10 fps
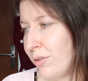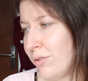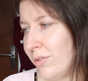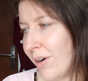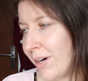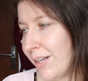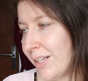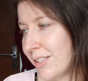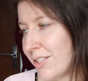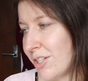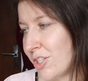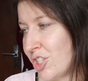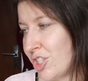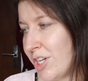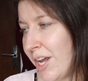the darkest
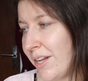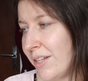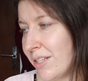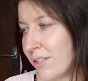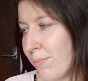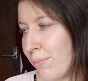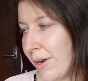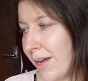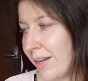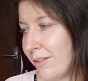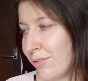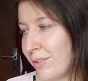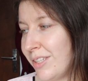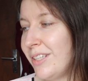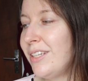shade is applied
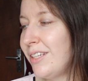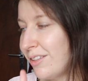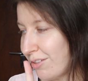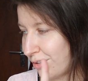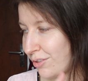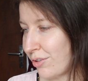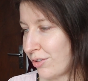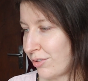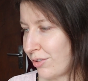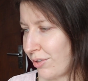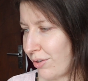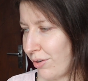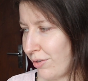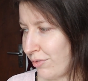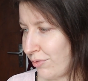on the inner corner
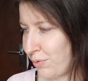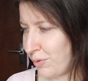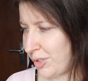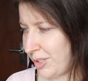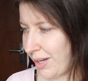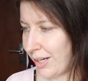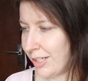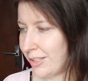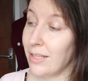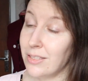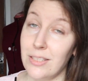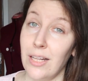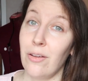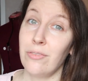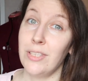of the eye
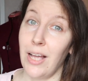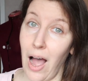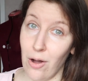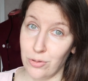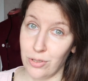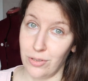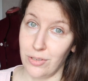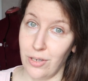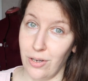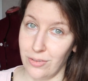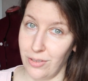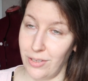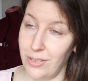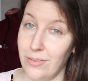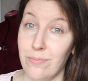instead of the outer corner,